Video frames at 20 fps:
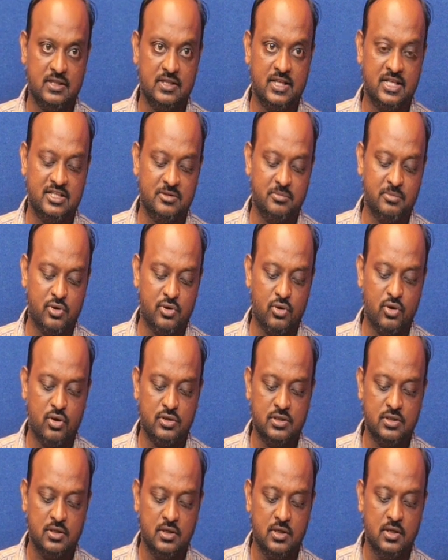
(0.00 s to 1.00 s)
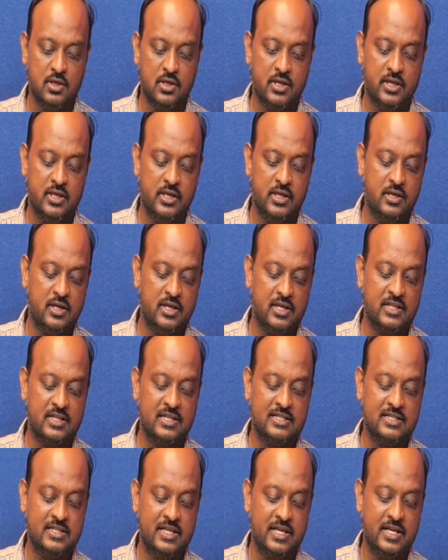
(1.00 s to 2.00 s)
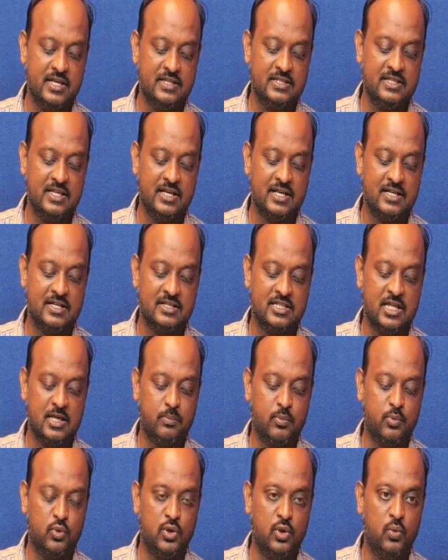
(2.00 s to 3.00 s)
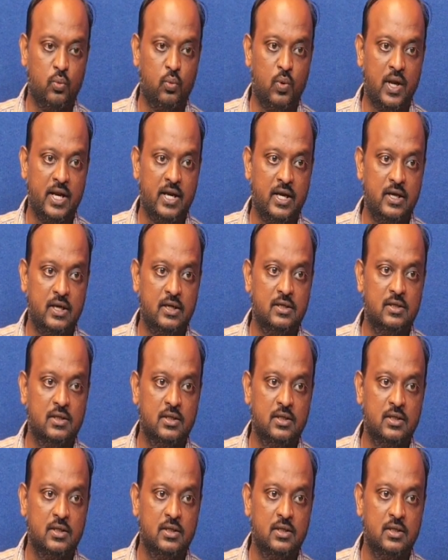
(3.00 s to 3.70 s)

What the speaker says: That is because here in this case, second step, only one